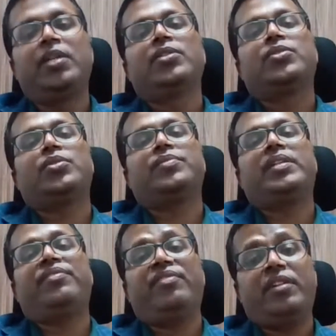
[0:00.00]
So if they
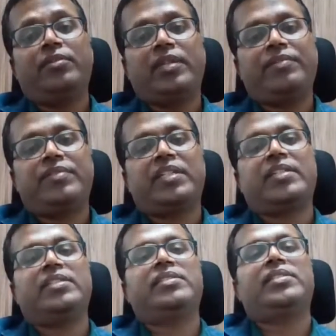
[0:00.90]
fail to have
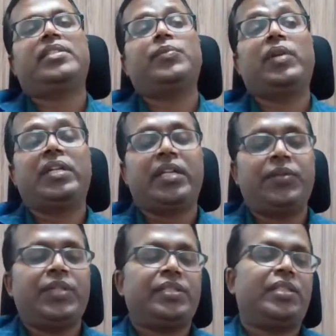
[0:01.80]
pregnancy in one
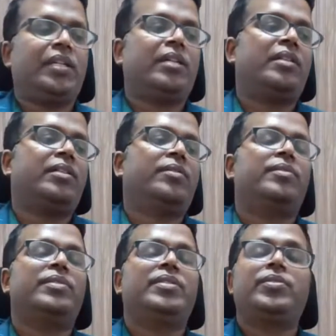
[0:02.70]
IUI cycle, we
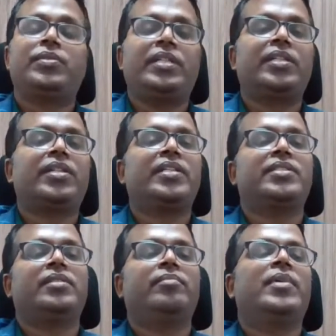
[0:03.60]
should encourage them.